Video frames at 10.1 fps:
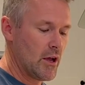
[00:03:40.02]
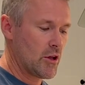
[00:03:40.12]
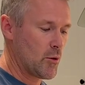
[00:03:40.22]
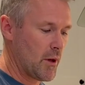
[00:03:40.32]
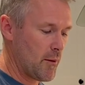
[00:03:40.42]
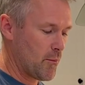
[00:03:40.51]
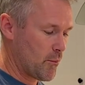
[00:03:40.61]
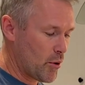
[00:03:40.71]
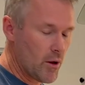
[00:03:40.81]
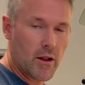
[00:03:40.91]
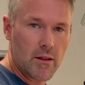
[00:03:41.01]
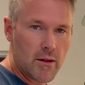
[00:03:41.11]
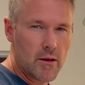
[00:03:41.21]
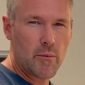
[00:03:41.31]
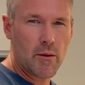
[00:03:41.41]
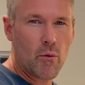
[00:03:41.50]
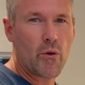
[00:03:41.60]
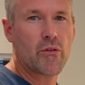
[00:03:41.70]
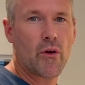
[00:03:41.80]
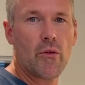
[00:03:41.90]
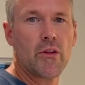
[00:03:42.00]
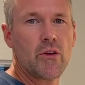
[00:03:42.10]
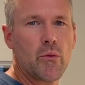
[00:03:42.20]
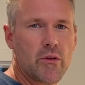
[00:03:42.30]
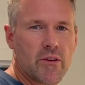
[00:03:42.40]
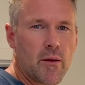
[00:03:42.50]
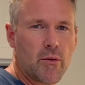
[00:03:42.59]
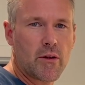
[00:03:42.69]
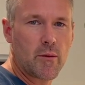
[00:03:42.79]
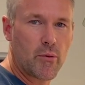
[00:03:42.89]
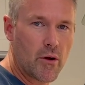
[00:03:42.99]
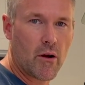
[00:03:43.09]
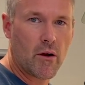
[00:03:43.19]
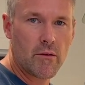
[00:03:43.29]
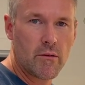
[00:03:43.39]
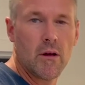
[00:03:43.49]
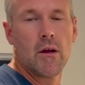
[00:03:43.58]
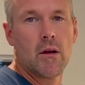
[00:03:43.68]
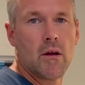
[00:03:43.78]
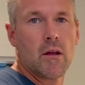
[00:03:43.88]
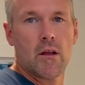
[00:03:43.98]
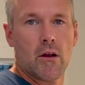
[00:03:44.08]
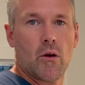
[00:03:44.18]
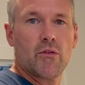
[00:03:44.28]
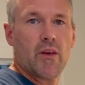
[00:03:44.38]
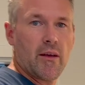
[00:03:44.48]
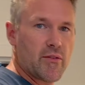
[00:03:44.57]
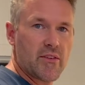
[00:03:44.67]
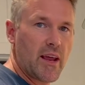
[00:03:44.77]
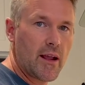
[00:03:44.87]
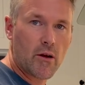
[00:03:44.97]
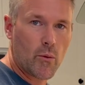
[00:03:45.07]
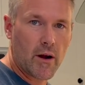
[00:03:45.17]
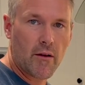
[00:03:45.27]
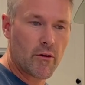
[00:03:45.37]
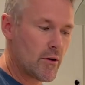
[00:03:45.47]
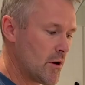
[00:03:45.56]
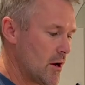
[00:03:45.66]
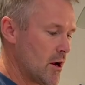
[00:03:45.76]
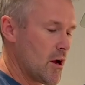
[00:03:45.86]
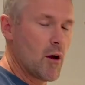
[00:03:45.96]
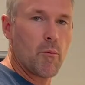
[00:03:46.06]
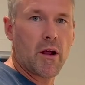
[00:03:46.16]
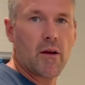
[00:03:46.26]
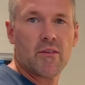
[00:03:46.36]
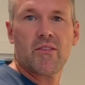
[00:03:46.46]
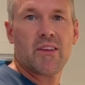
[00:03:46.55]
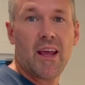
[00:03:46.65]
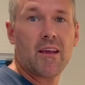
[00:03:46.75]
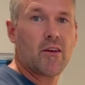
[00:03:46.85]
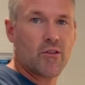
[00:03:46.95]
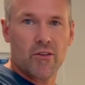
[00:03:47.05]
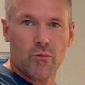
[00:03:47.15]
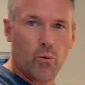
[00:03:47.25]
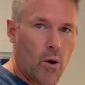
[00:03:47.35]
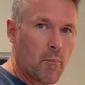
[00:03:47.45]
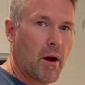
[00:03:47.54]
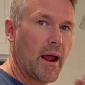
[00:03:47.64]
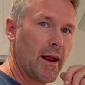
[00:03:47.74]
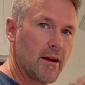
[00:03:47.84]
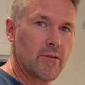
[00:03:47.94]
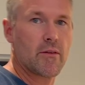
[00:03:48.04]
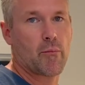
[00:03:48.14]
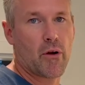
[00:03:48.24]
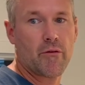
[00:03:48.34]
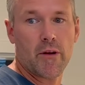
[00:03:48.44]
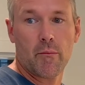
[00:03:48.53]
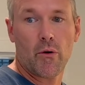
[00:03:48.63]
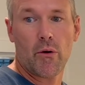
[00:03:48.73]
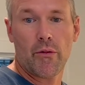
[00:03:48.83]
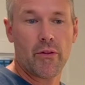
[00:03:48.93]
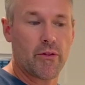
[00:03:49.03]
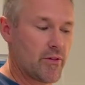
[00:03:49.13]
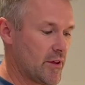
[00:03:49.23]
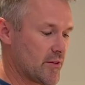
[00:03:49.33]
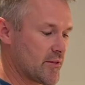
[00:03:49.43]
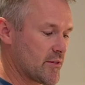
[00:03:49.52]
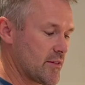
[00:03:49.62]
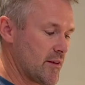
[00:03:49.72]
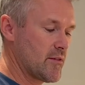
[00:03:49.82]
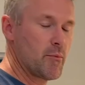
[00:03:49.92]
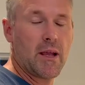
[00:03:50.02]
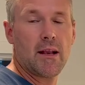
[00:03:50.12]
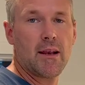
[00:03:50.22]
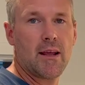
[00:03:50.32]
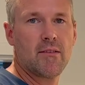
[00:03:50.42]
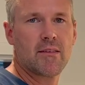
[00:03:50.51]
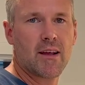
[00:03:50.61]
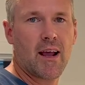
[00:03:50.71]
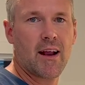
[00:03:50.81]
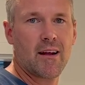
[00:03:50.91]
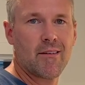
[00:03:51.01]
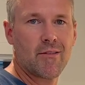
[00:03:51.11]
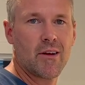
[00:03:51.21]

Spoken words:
you may put a little bit more salt than you would typically put on, you know, say a steak or whatever, because a steak, you're just one bite and it's perfect. Well, this meat needs to kind of